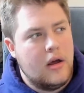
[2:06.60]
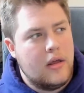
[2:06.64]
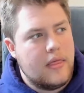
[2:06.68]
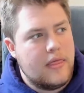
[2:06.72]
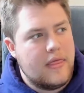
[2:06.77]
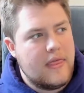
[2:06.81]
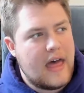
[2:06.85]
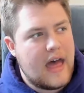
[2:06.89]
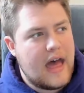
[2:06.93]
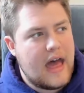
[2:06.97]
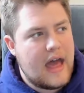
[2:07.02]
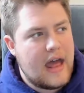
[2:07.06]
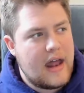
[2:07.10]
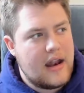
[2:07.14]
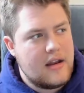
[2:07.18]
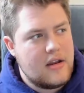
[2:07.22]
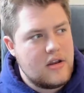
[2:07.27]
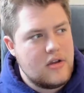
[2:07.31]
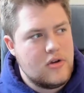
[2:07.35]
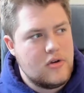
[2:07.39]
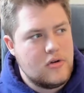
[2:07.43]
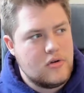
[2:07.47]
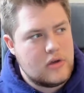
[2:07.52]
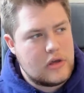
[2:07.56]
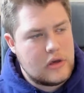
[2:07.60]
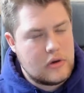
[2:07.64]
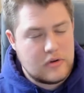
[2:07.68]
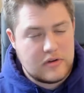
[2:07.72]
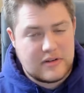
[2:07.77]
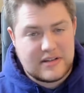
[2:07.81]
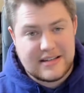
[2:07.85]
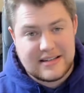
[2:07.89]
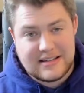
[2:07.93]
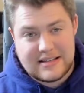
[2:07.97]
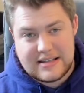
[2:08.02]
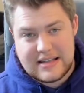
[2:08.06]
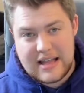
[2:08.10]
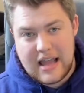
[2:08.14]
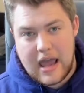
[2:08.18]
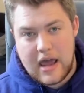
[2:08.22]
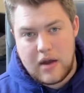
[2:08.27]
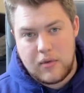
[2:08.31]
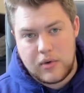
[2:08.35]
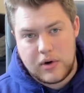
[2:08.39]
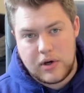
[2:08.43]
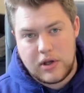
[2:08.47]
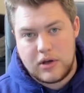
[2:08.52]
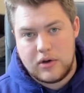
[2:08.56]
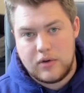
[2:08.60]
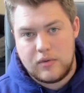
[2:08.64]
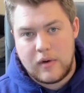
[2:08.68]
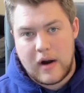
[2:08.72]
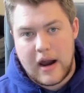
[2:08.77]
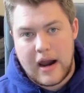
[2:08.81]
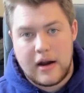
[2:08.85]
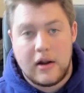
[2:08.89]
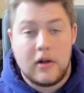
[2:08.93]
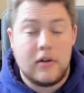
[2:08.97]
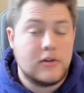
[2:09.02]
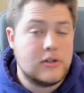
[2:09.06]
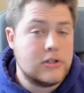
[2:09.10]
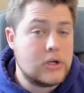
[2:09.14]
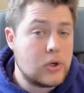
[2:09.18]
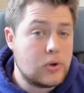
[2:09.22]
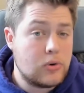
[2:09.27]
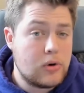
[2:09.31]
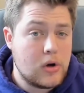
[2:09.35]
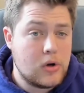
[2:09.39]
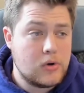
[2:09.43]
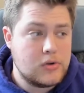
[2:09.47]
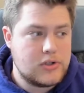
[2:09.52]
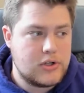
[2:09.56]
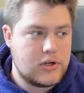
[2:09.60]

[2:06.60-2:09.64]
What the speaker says: that you used instead, where you could ride on Tauros,